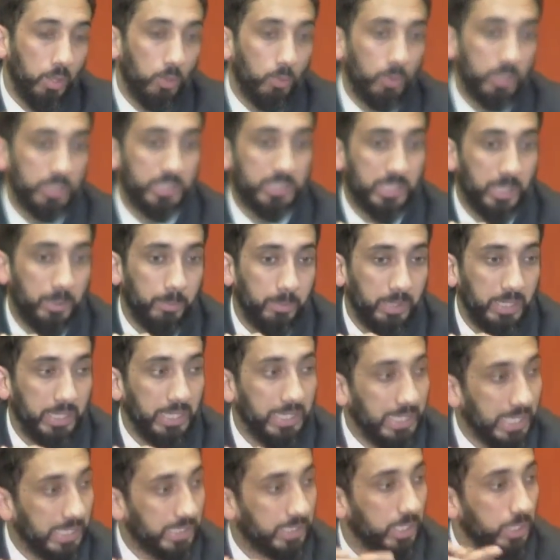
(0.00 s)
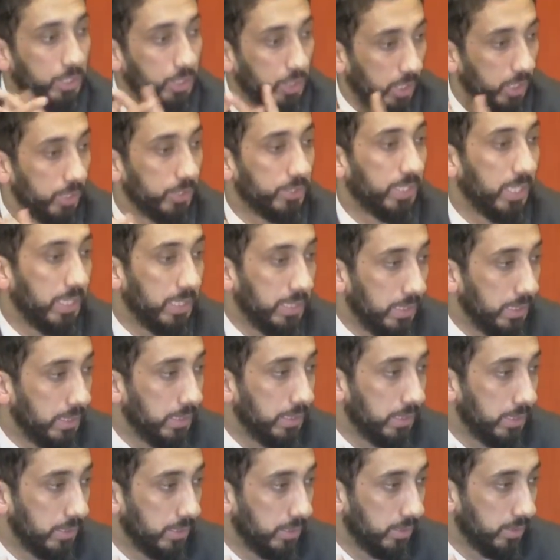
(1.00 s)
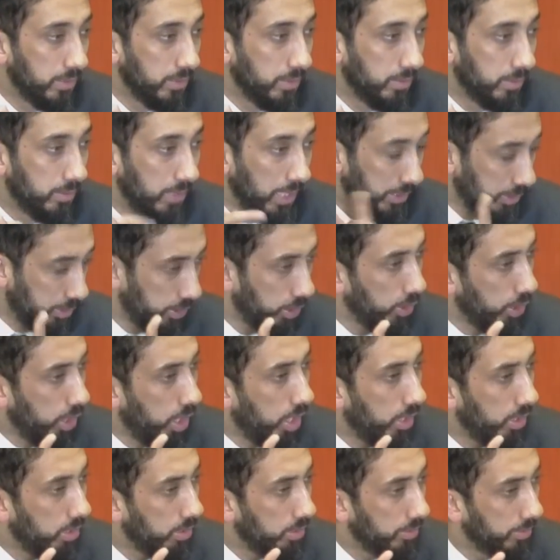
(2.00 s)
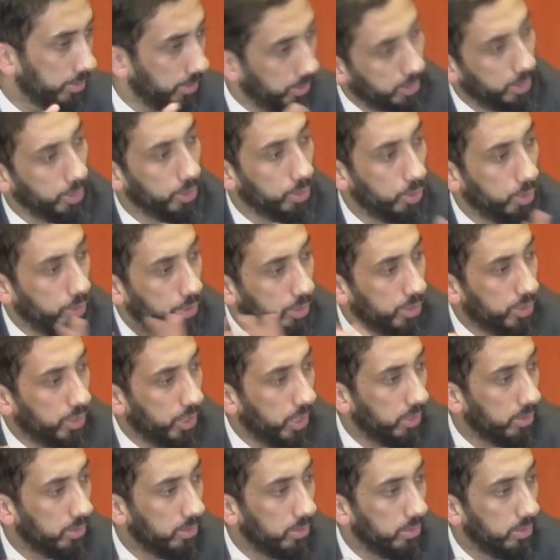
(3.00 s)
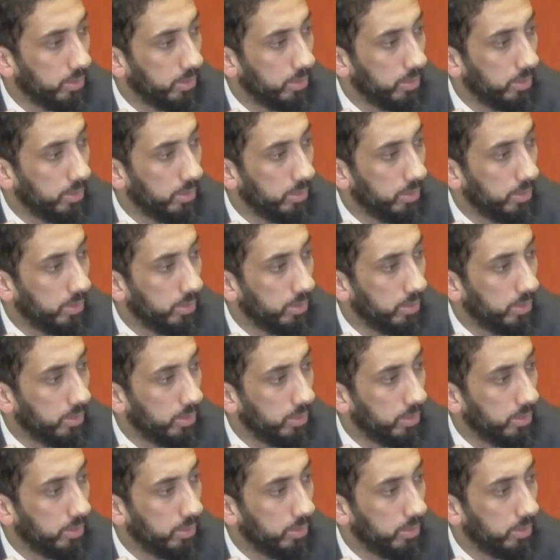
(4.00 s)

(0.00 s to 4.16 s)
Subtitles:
When somebody gets a jail sentence, that's the law. They're going to go to jail.